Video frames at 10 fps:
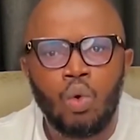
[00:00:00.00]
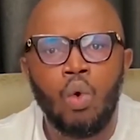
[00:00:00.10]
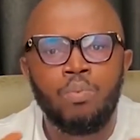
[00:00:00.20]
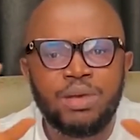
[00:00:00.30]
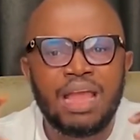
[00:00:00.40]

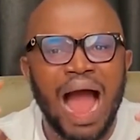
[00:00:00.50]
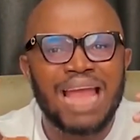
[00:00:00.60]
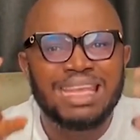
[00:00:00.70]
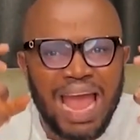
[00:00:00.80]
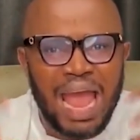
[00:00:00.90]
obi
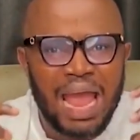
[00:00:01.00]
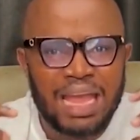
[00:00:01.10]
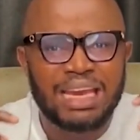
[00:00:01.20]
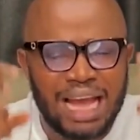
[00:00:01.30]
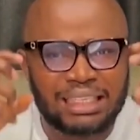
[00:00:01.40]
aye
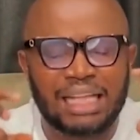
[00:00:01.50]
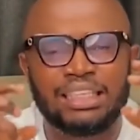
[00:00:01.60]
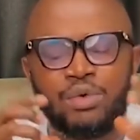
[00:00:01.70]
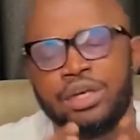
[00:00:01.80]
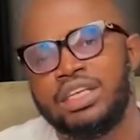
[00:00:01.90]
in
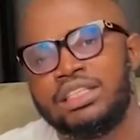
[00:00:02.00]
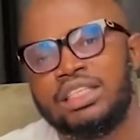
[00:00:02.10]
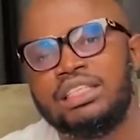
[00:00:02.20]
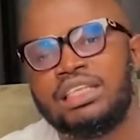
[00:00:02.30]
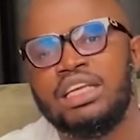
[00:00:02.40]
Ashanti region
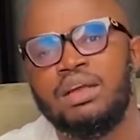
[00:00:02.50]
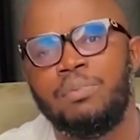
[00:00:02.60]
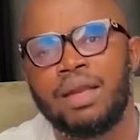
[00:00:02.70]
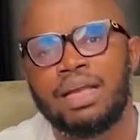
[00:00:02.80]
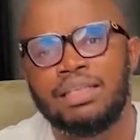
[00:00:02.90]
since
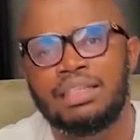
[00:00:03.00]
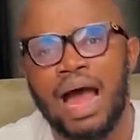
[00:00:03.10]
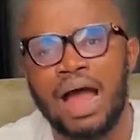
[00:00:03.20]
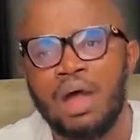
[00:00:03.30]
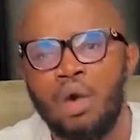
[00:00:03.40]
independence
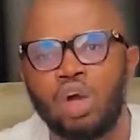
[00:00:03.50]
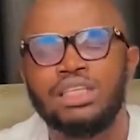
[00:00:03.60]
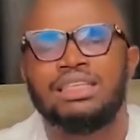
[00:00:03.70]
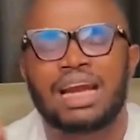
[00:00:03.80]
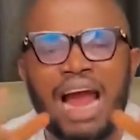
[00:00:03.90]
a or
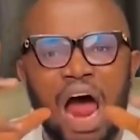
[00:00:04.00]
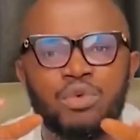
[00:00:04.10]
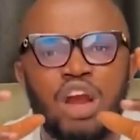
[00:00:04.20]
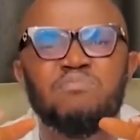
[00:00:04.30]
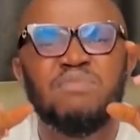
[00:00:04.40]
the
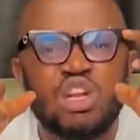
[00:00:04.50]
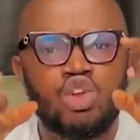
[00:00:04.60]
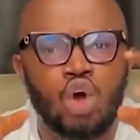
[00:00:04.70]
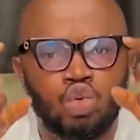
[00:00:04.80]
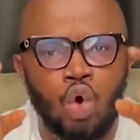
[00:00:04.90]
$300
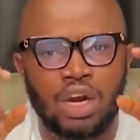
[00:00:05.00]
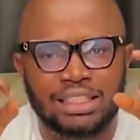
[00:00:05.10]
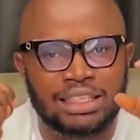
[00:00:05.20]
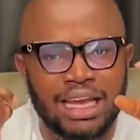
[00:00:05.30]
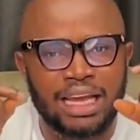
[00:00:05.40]
million
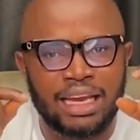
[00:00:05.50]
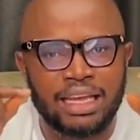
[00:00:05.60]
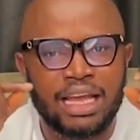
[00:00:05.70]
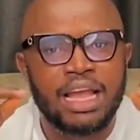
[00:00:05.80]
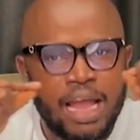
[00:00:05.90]
na here
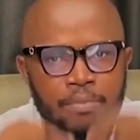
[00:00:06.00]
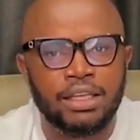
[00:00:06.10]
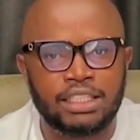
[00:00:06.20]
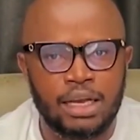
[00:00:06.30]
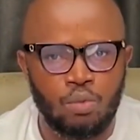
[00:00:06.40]
dey e
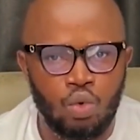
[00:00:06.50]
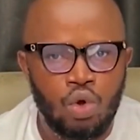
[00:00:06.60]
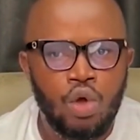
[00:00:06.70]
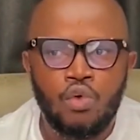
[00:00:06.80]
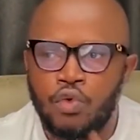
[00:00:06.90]
be shee mu
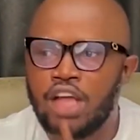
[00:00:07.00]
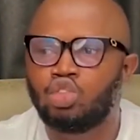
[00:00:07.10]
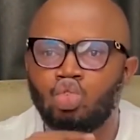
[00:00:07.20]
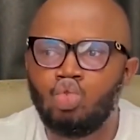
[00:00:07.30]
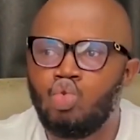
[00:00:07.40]

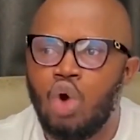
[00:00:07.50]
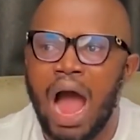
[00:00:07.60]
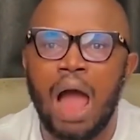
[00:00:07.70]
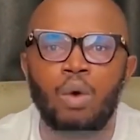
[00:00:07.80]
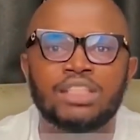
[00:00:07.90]
phase 2
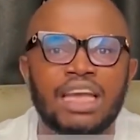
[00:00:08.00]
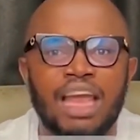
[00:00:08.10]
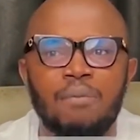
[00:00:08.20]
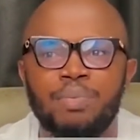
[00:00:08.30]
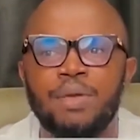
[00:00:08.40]
I wasn't can